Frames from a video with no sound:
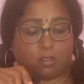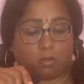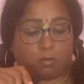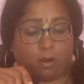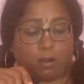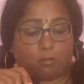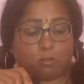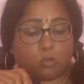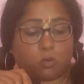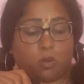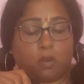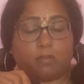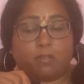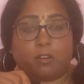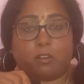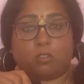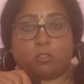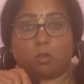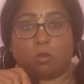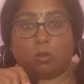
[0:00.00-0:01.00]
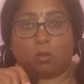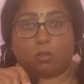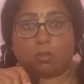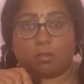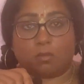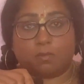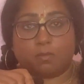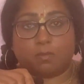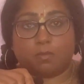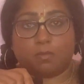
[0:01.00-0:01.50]
around 12 years
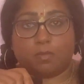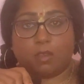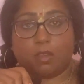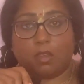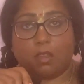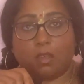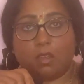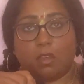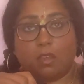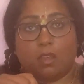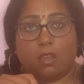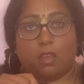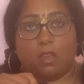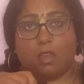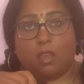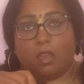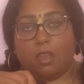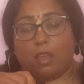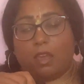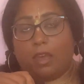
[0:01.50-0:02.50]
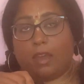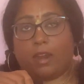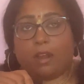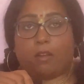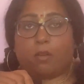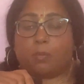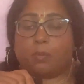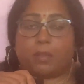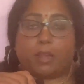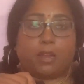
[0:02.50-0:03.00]
old. And I
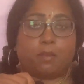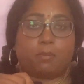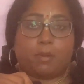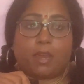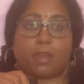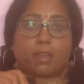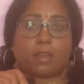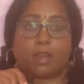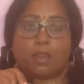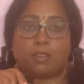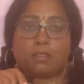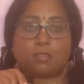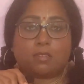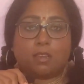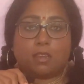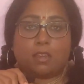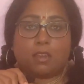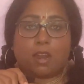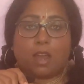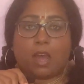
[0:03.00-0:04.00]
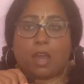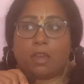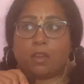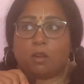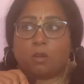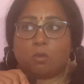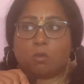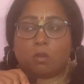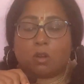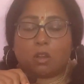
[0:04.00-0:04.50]
replied back, I said, I
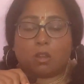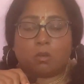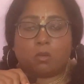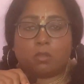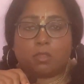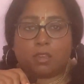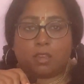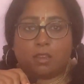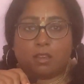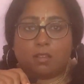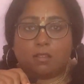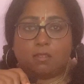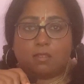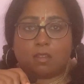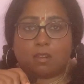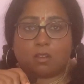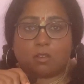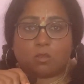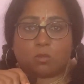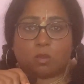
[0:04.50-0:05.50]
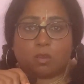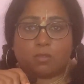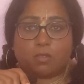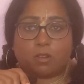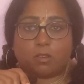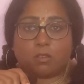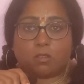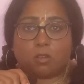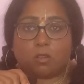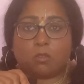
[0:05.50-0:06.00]
don't work with kids that are 12
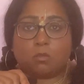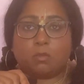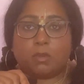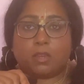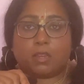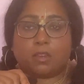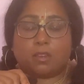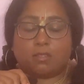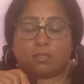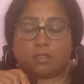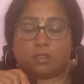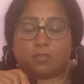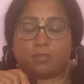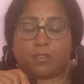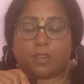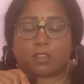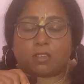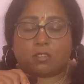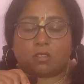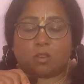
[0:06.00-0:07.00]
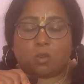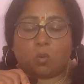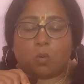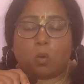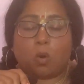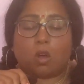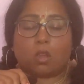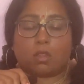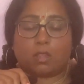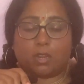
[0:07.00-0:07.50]
years old because it affects the
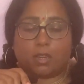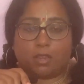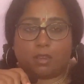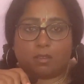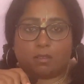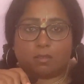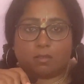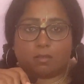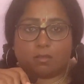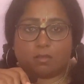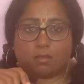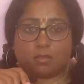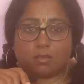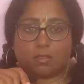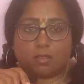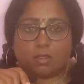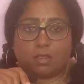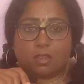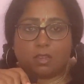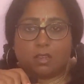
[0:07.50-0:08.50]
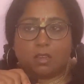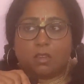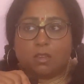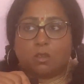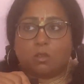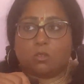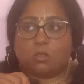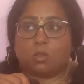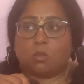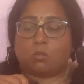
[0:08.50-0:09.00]
quality.
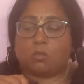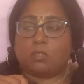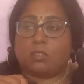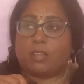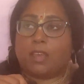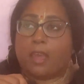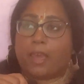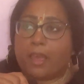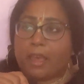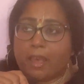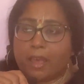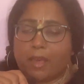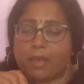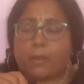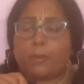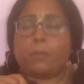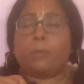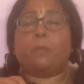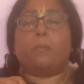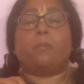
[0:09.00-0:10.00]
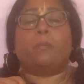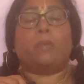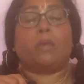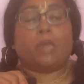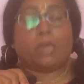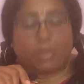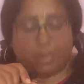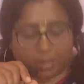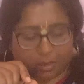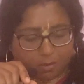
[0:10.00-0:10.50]
So tell
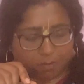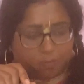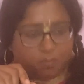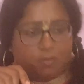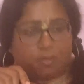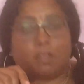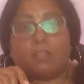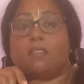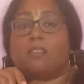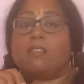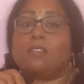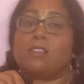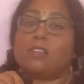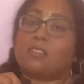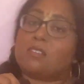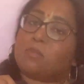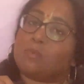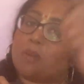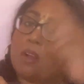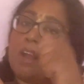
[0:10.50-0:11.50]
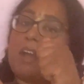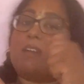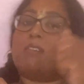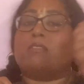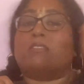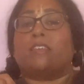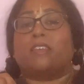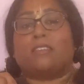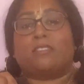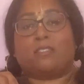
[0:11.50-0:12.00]
me, this, this is where I
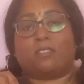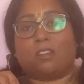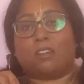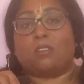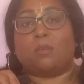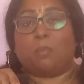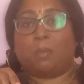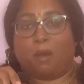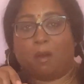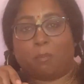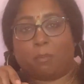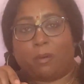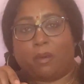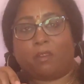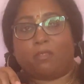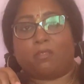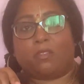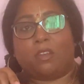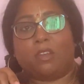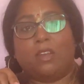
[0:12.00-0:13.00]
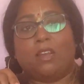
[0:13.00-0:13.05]
was like starting to pop off.